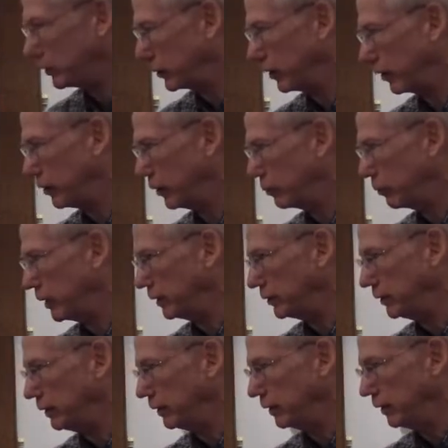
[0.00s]
wasn't a good
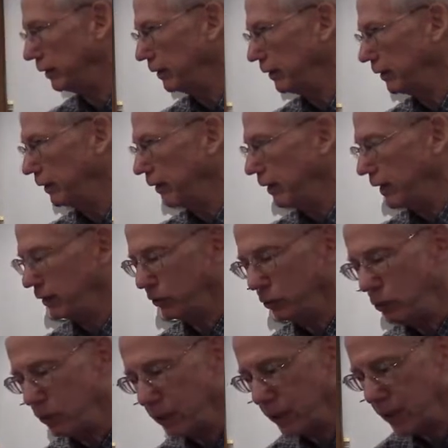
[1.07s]
reason. And so
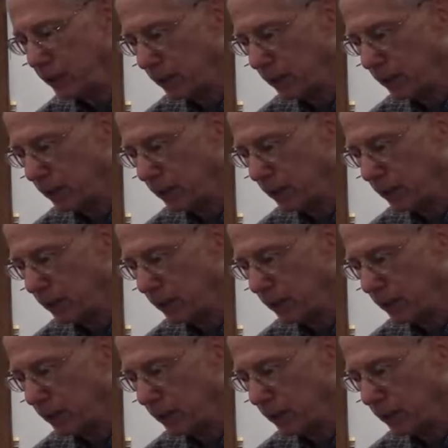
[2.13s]
you can